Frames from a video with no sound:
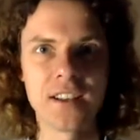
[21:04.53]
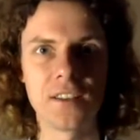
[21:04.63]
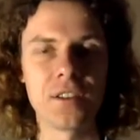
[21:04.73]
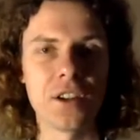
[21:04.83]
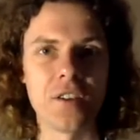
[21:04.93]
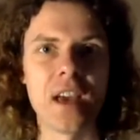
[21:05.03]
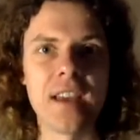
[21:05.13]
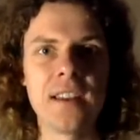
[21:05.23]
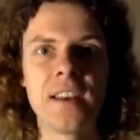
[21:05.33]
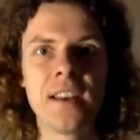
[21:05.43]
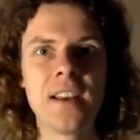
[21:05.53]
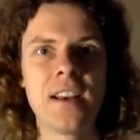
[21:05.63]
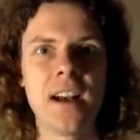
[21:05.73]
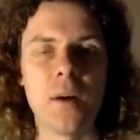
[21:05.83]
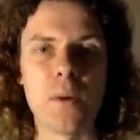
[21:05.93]
if you know that,
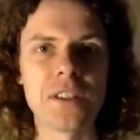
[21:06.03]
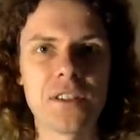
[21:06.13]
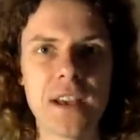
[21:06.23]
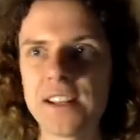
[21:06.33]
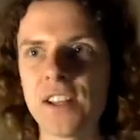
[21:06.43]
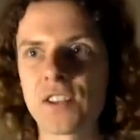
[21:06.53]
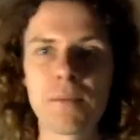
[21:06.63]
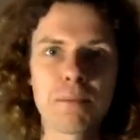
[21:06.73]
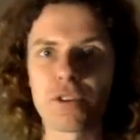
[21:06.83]
where Cervantes